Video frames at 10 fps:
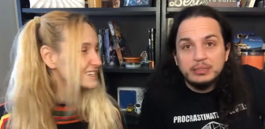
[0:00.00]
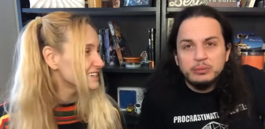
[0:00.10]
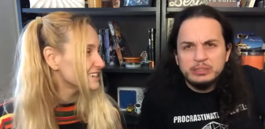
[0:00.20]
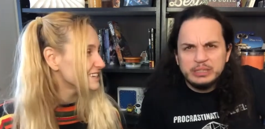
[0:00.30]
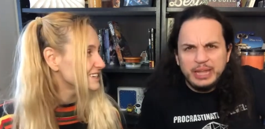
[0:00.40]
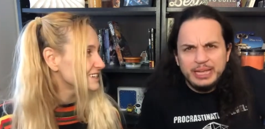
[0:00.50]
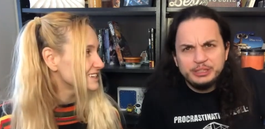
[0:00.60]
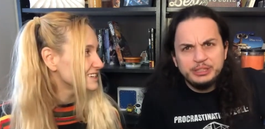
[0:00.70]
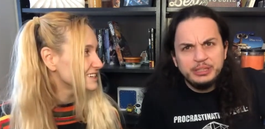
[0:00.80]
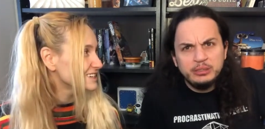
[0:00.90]
Speaker 1: was it last
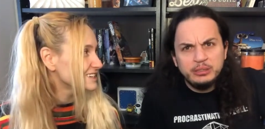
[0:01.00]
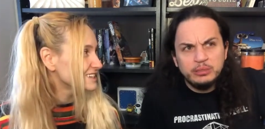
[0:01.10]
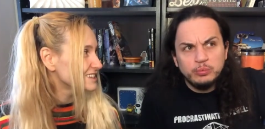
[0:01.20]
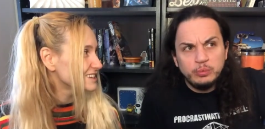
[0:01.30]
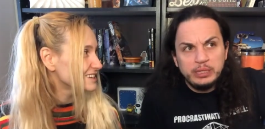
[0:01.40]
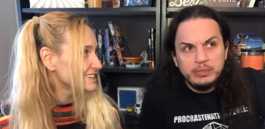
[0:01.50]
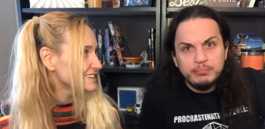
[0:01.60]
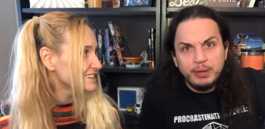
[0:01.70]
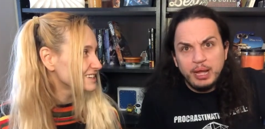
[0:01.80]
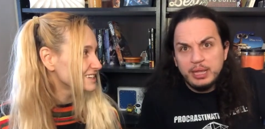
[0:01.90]
year we
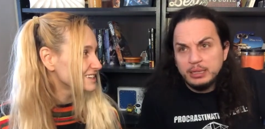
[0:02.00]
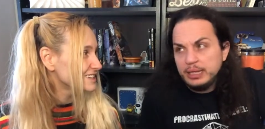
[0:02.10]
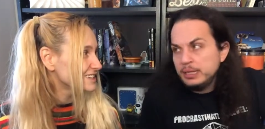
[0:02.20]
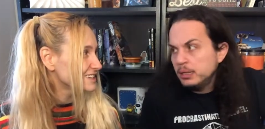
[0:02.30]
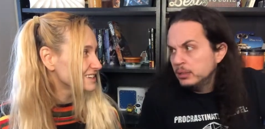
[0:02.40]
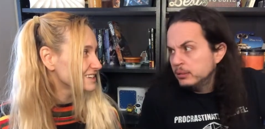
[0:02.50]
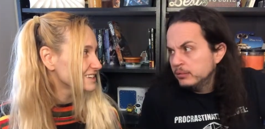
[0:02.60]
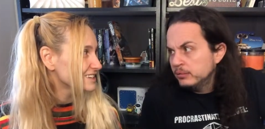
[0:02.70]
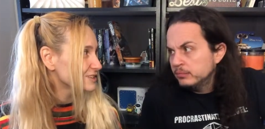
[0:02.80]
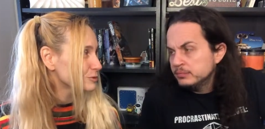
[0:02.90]
bought like
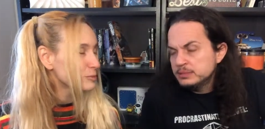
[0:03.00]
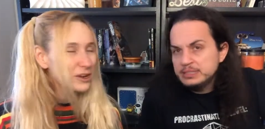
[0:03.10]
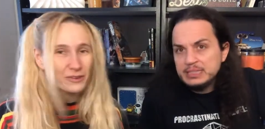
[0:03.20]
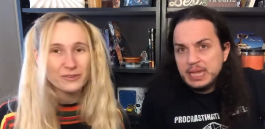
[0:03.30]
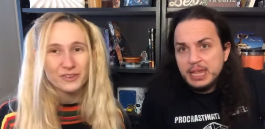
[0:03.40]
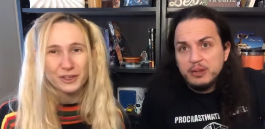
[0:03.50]
Speaker 2: we bought a 10 few.